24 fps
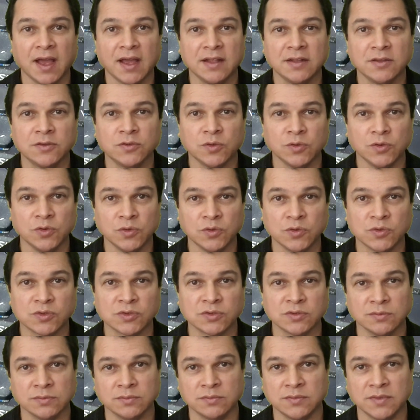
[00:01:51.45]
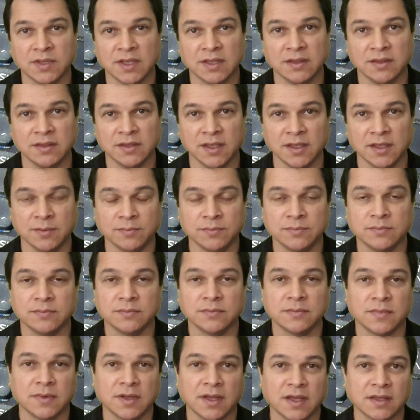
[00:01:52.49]
and to use that name.
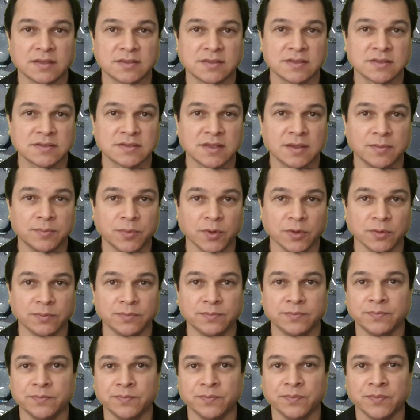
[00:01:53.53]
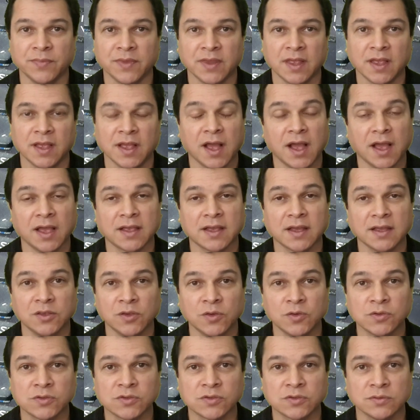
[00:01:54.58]
As example, I can
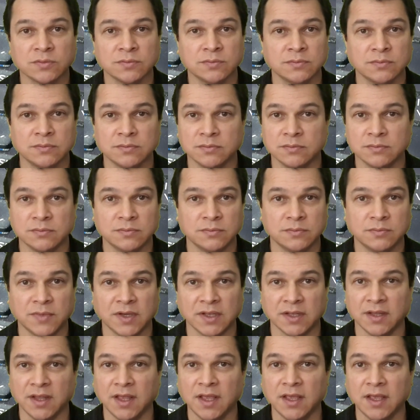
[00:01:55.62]
use my